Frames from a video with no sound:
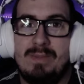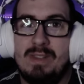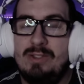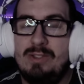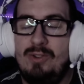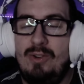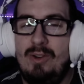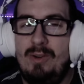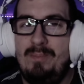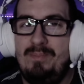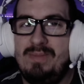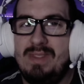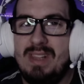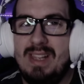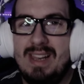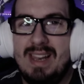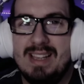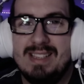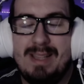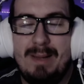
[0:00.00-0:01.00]
So, in
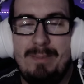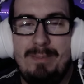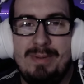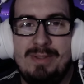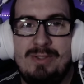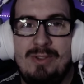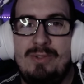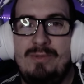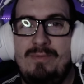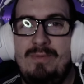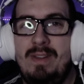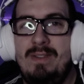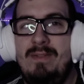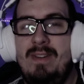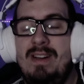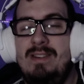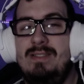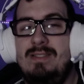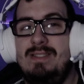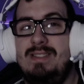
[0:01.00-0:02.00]
last episode we
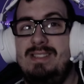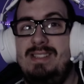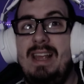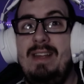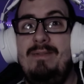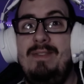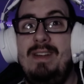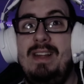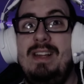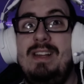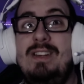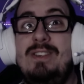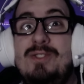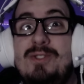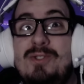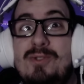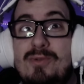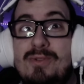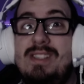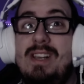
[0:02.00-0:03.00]
were saving
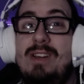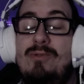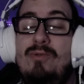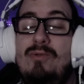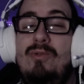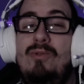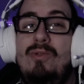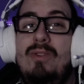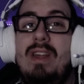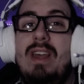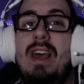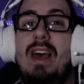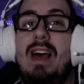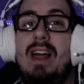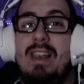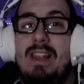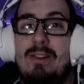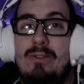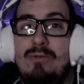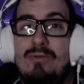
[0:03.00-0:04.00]
Suzaku,
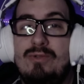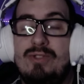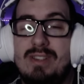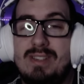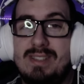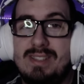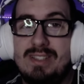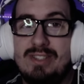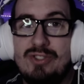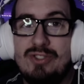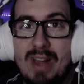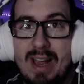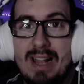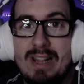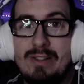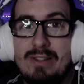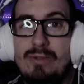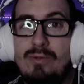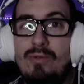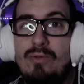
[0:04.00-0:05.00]
Lelouch's
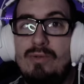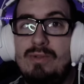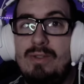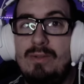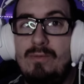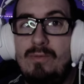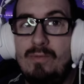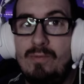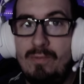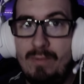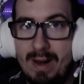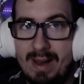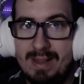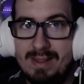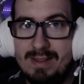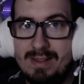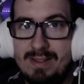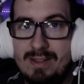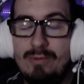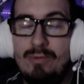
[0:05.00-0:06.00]
childhood friend,
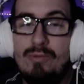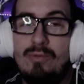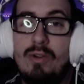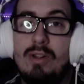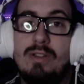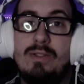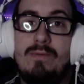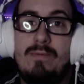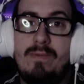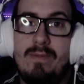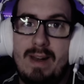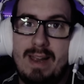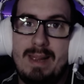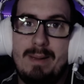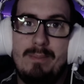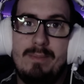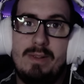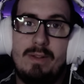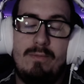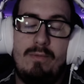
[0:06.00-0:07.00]
who got
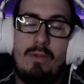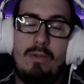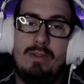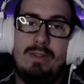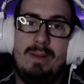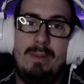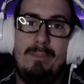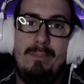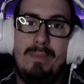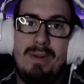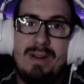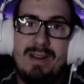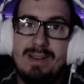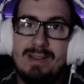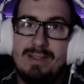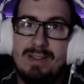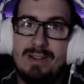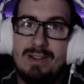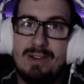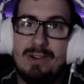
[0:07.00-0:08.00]
framed for the
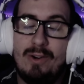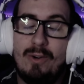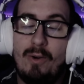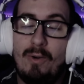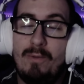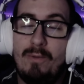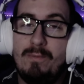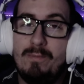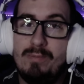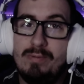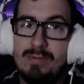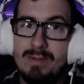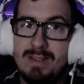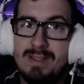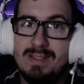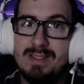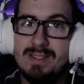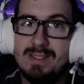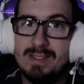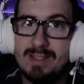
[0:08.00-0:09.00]
murder of
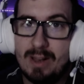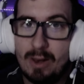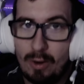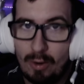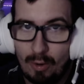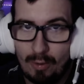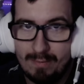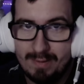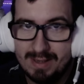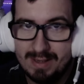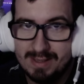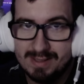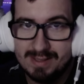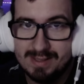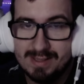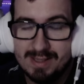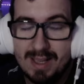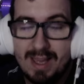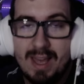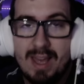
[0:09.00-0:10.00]
Prince
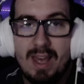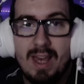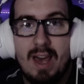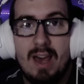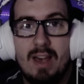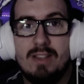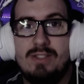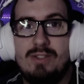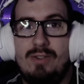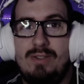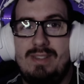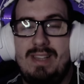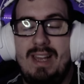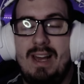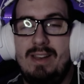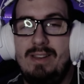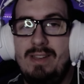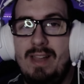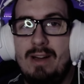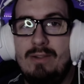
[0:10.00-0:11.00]
Clovis. So they
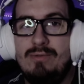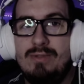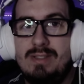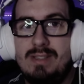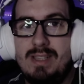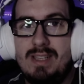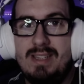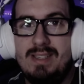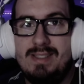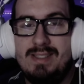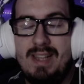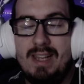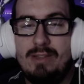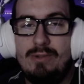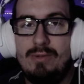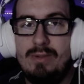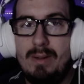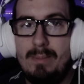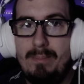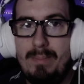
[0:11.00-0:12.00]
announced his death to
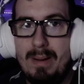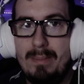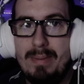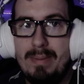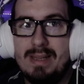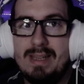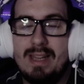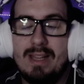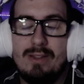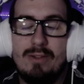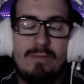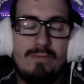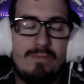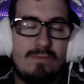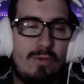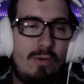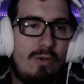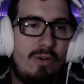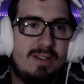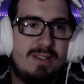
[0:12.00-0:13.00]
the public, and of
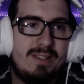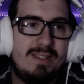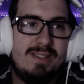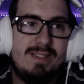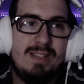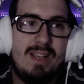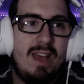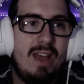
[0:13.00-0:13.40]
course